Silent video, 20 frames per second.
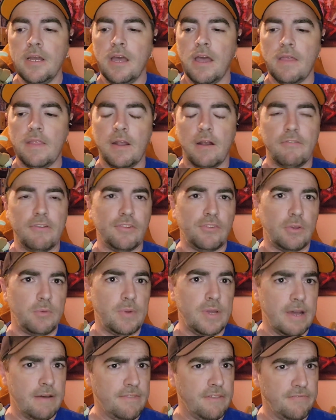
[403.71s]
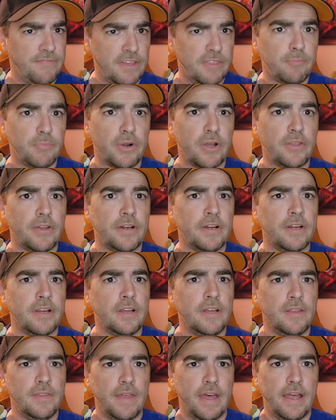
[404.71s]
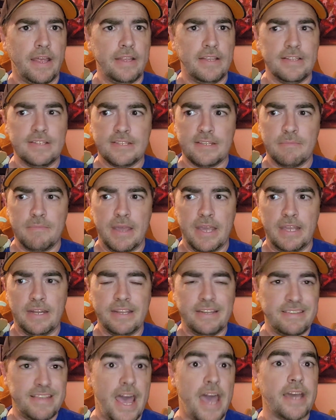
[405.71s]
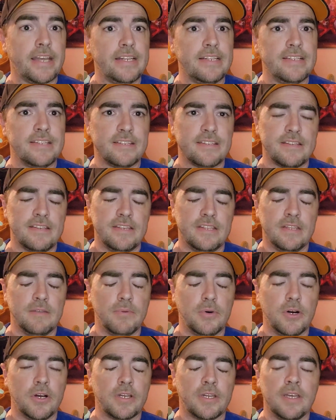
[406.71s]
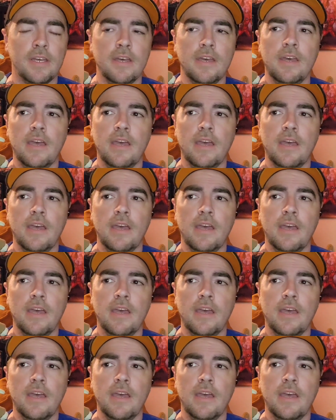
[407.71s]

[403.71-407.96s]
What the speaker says: And then obviously we have the fifth brother that is the main antagonist in the book.